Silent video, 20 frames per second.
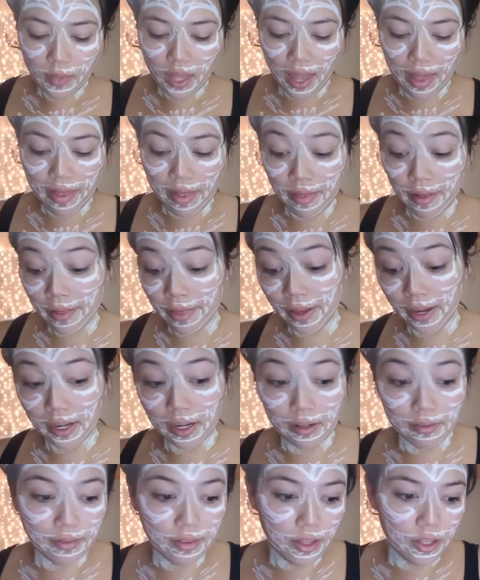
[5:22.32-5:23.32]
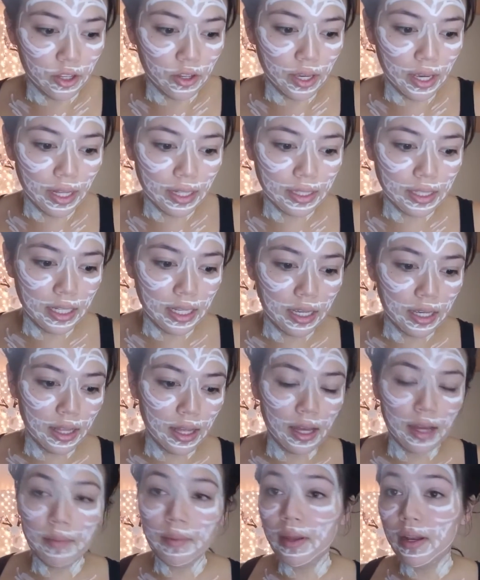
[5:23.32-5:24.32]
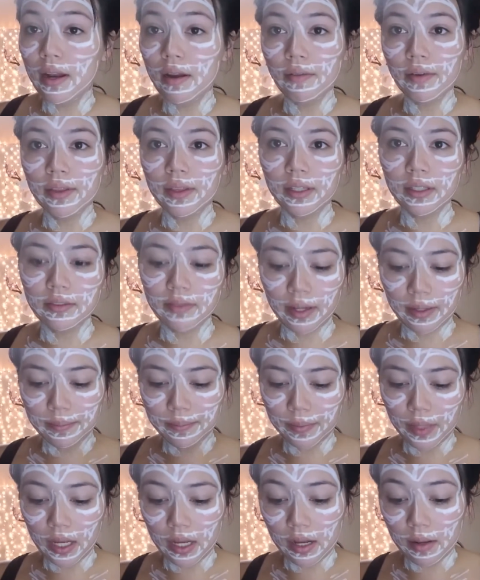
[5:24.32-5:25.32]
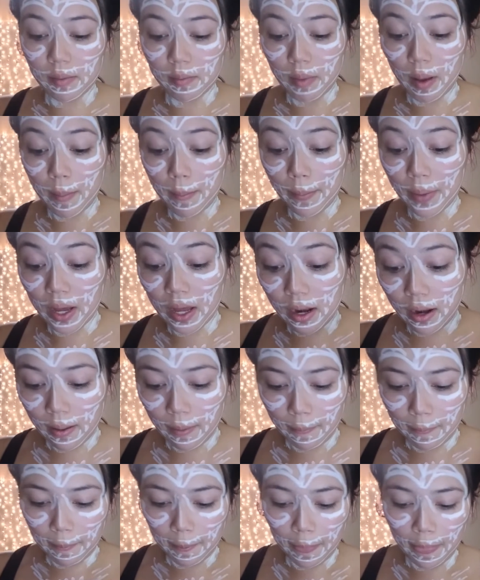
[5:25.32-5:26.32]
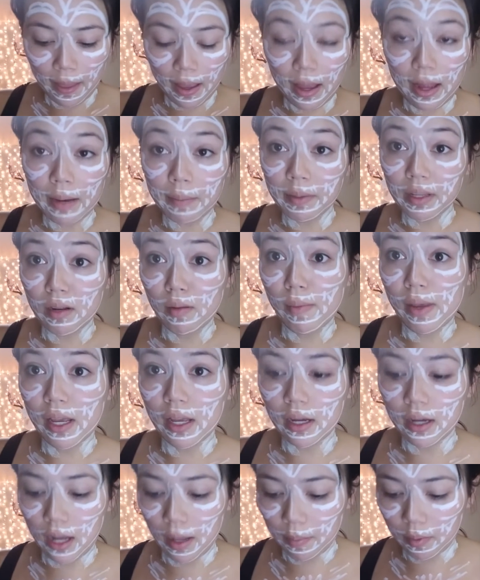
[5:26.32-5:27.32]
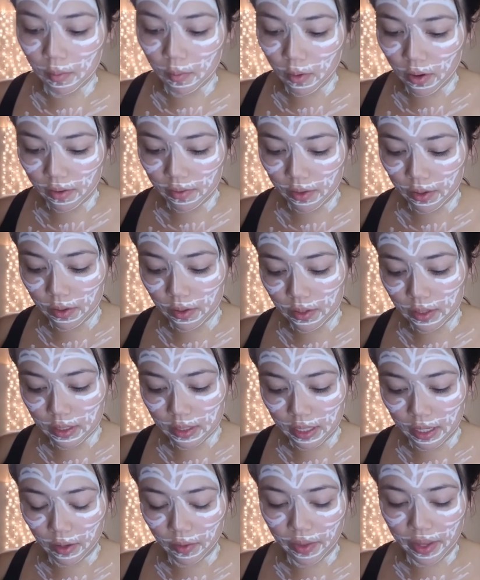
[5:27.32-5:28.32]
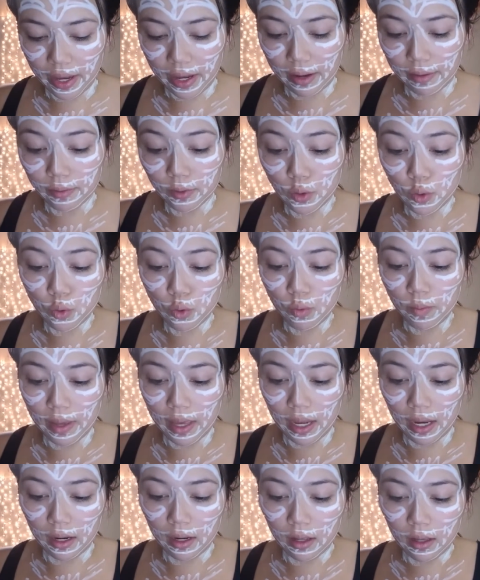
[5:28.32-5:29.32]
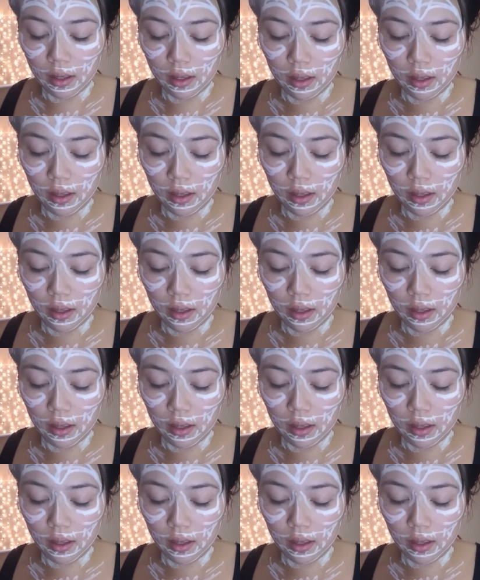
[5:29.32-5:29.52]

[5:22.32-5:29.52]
and then they're thick enough and then you can't see them and everything's fine. But I'm gonna make a couple more of those since I only have 2 made.